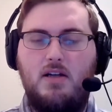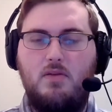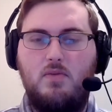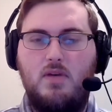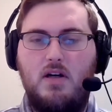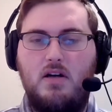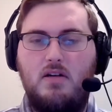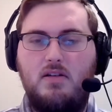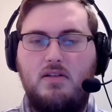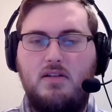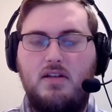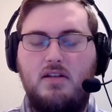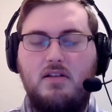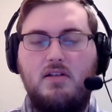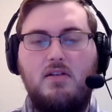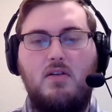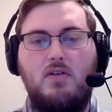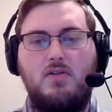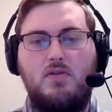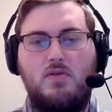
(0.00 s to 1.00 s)
around is that
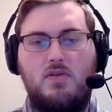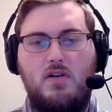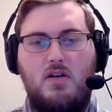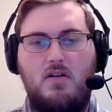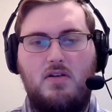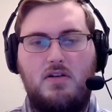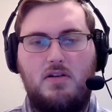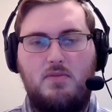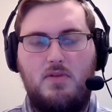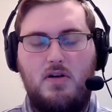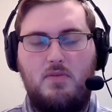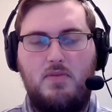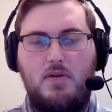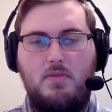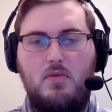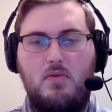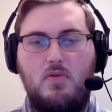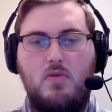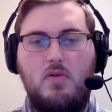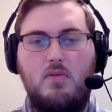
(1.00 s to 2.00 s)
it also talks about
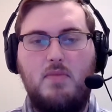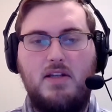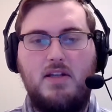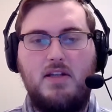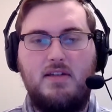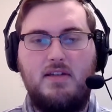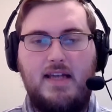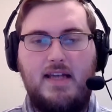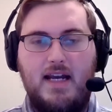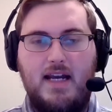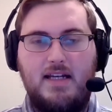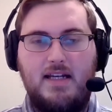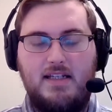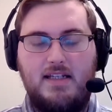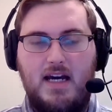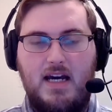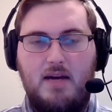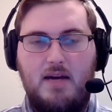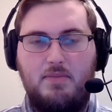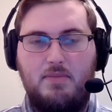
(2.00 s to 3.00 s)
people who are mentally
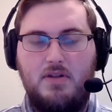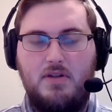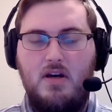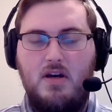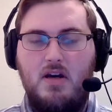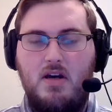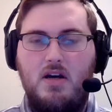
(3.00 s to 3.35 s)
handicapped,